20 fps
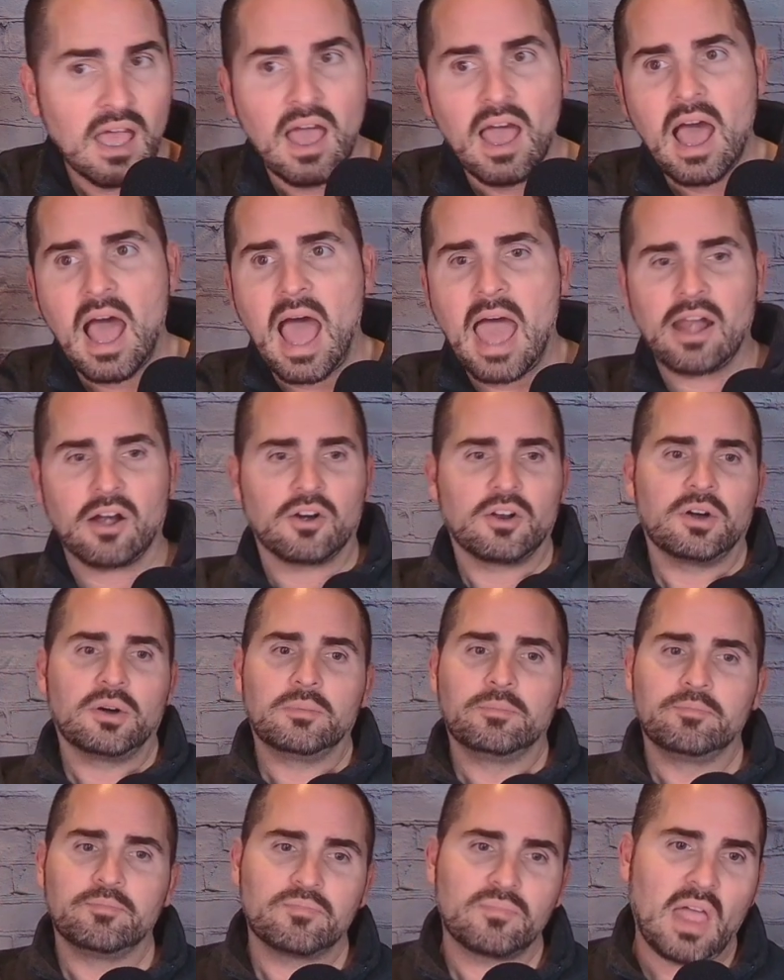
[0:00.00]
I don't know.
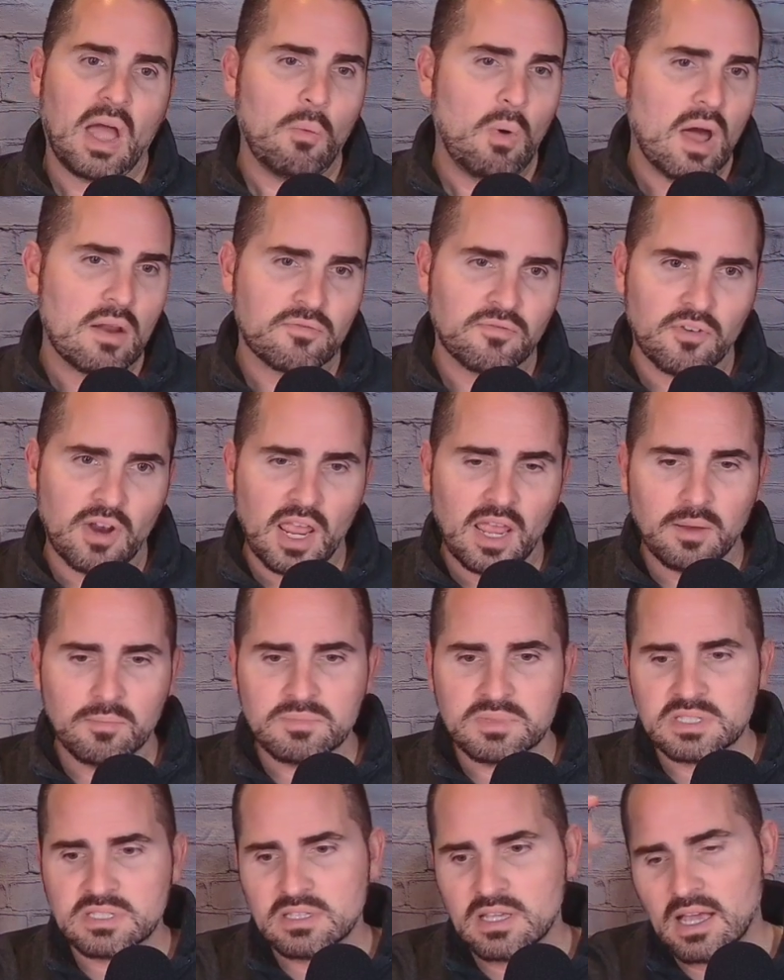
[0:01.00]
I want
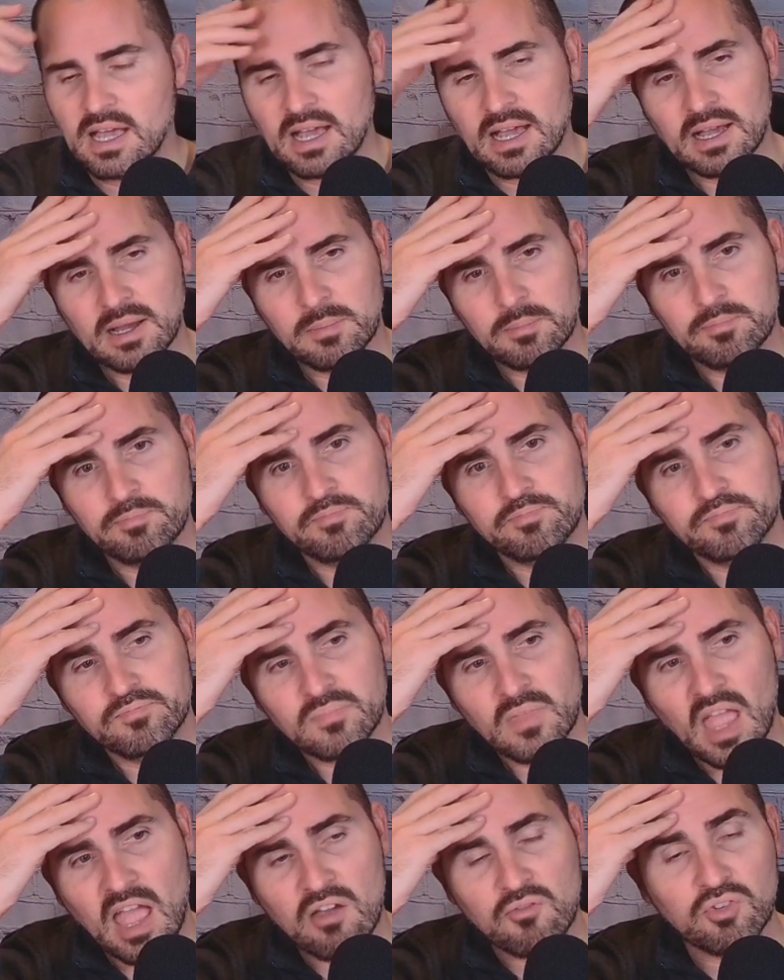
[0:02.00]
frames.
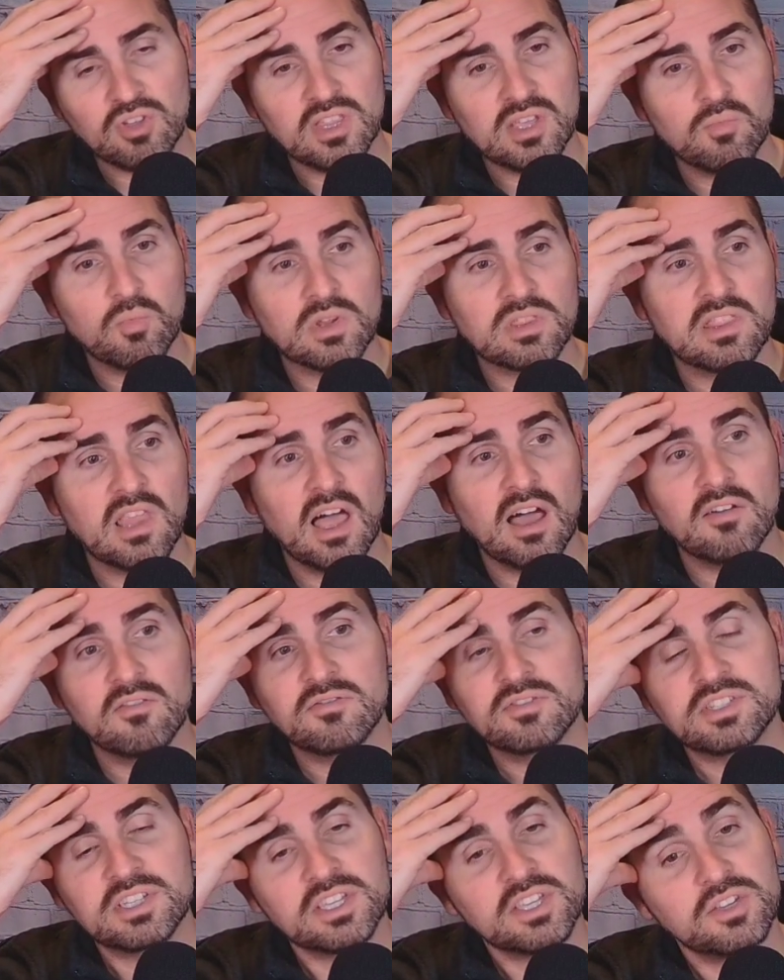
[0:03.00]
I really would love
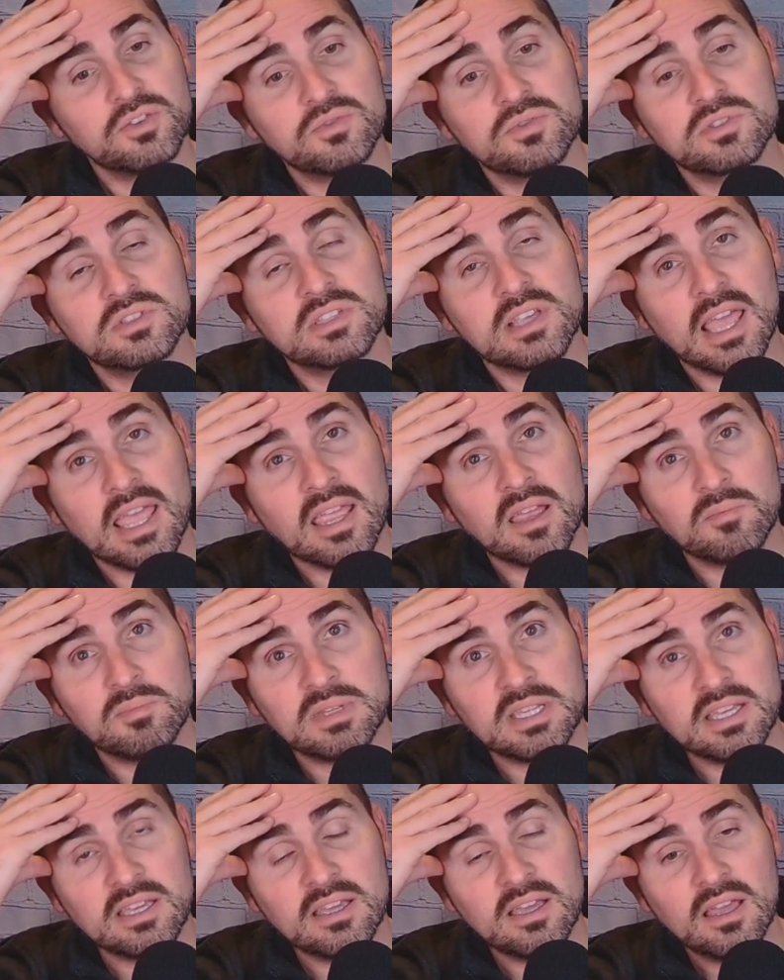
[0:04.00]
to use
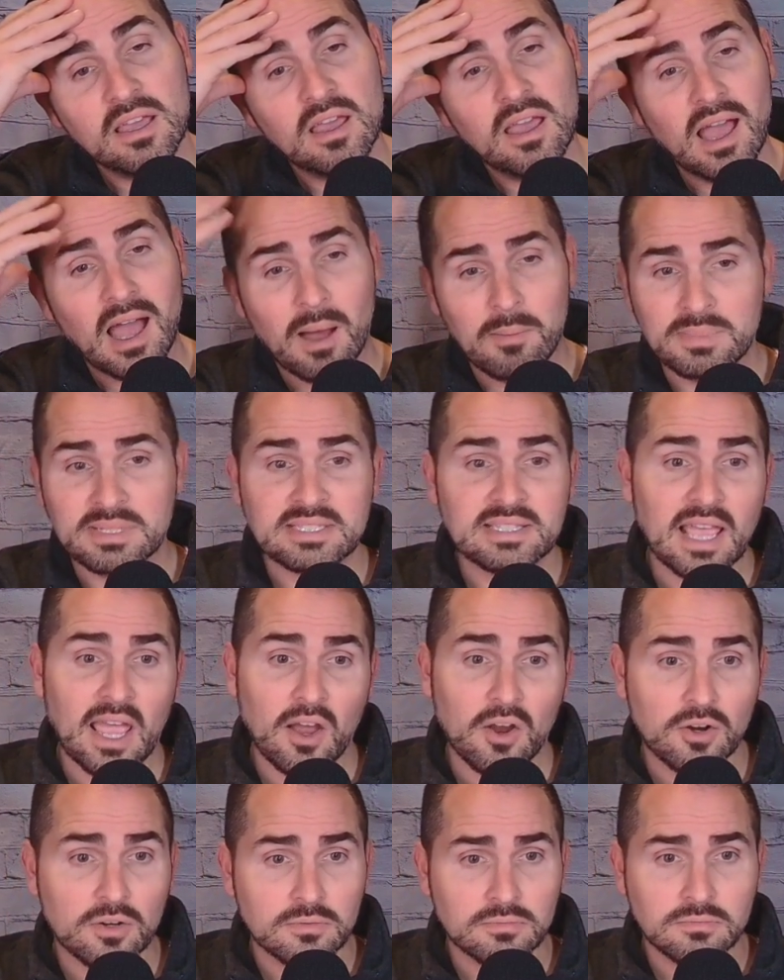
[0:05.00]
AMD. I'm
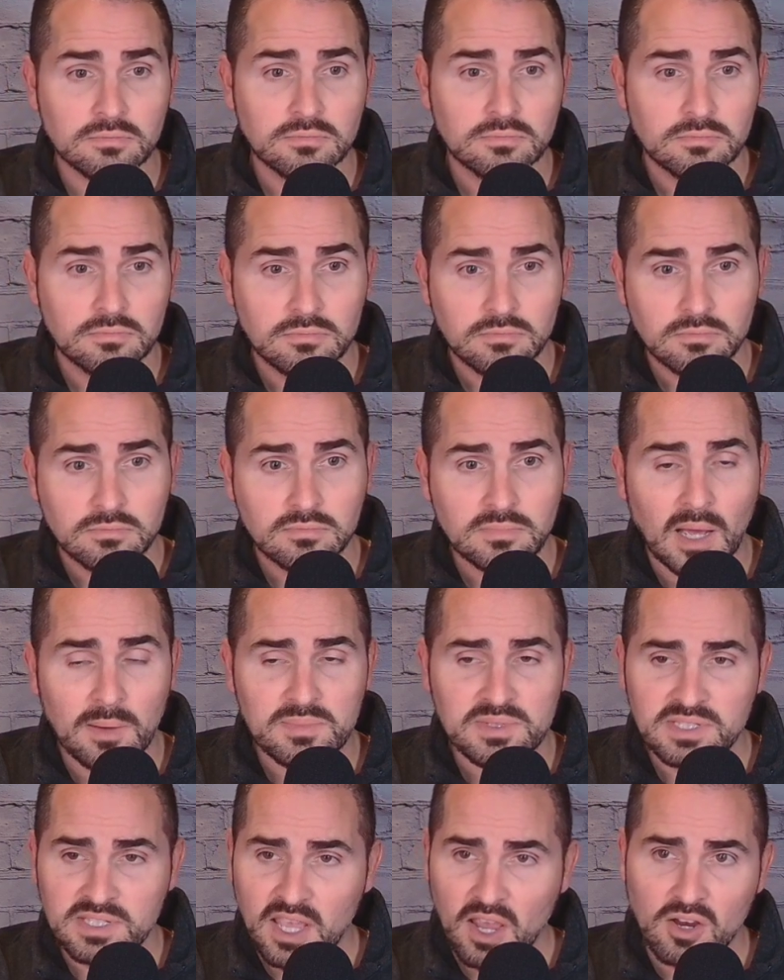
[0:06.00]
scared. I'm
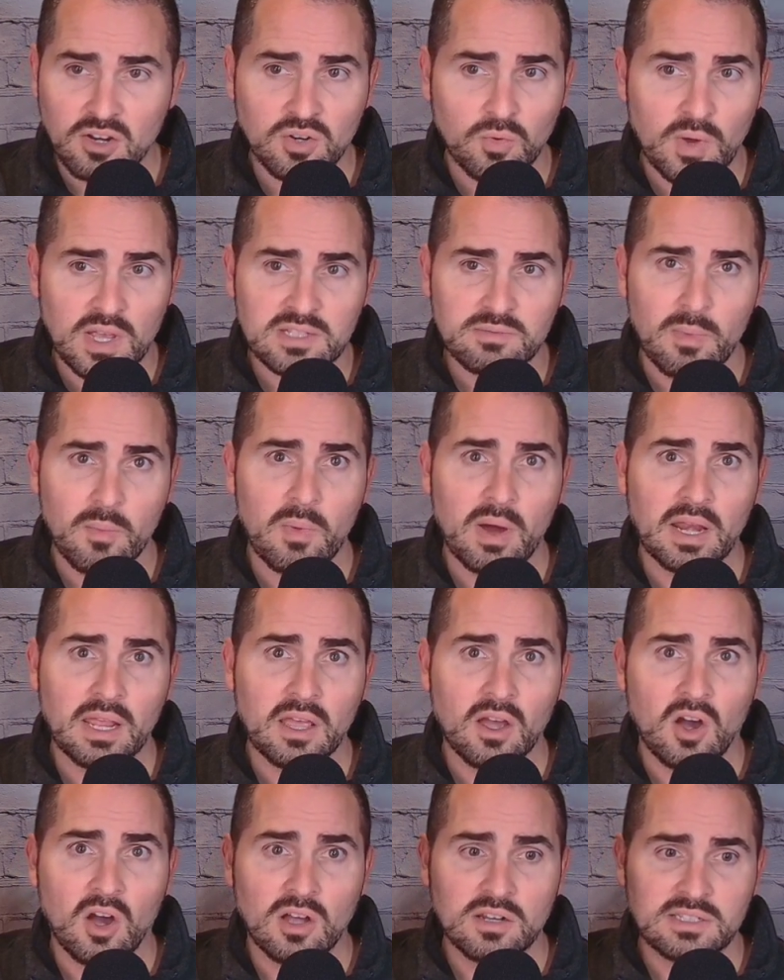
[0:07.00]
scared to waste my money
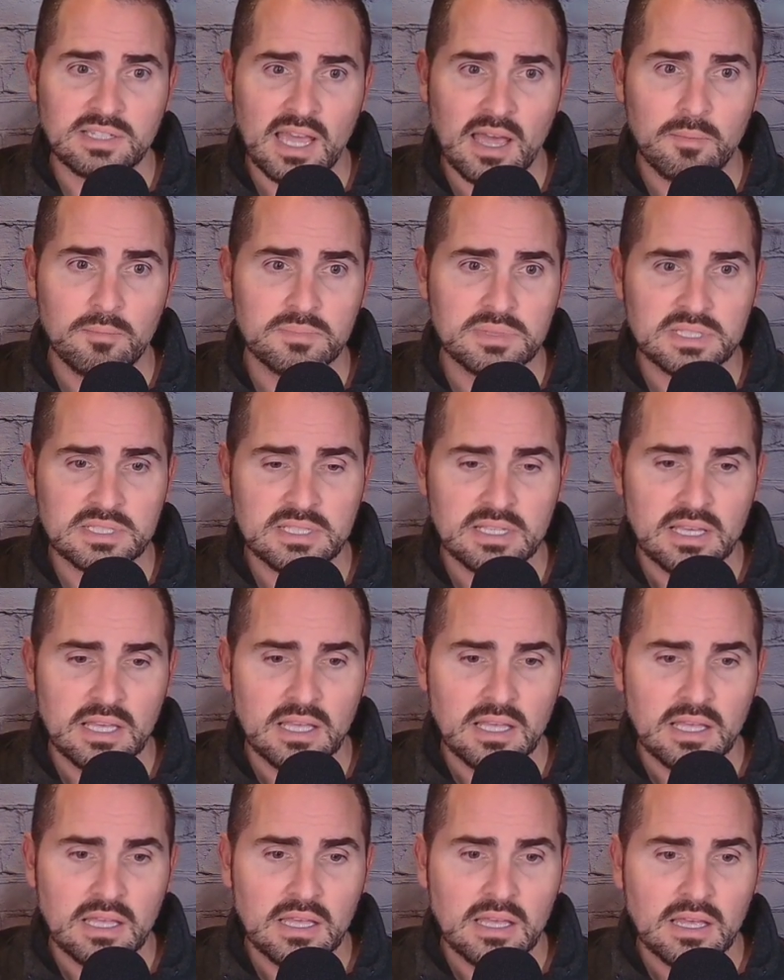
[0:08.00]
on temps,
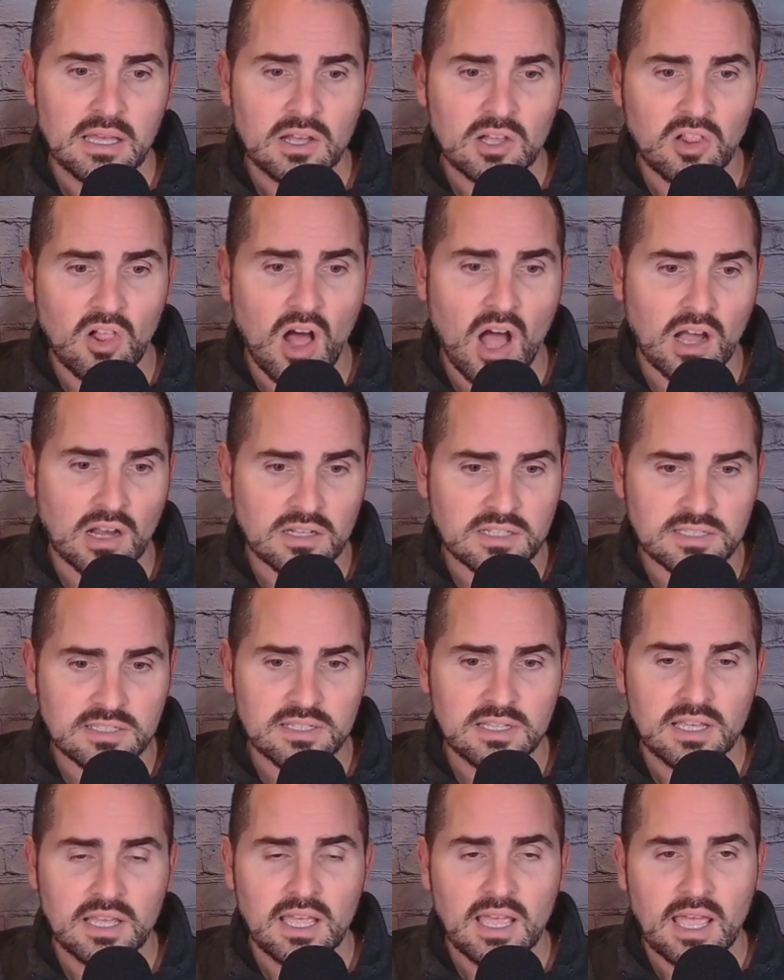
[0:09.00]
clocks,
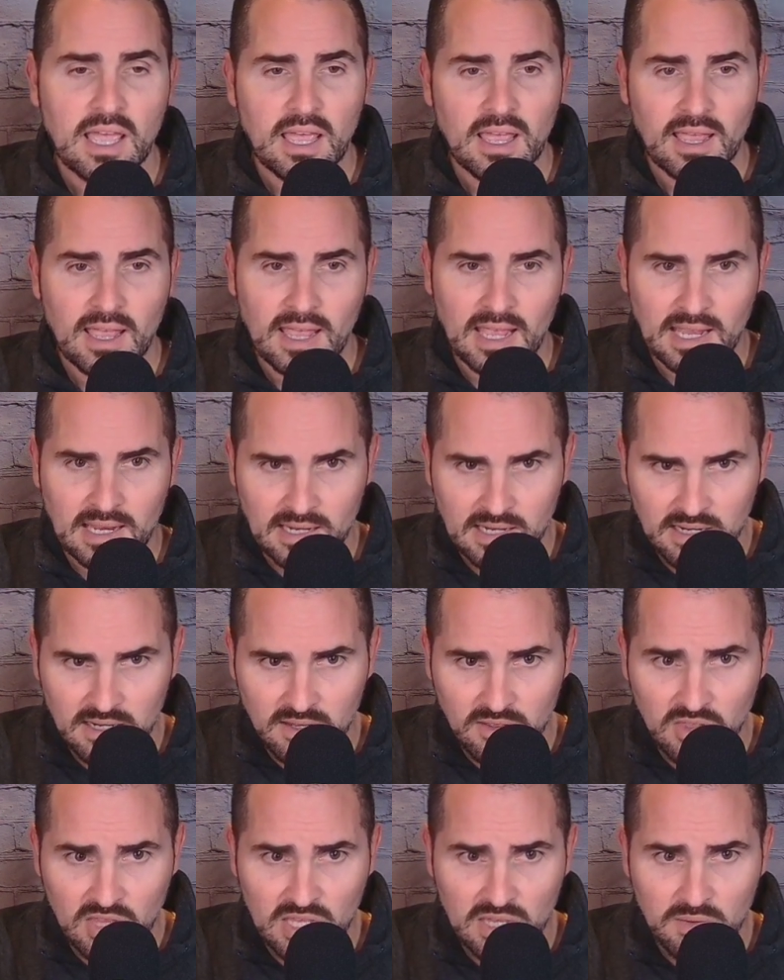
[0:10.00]
and the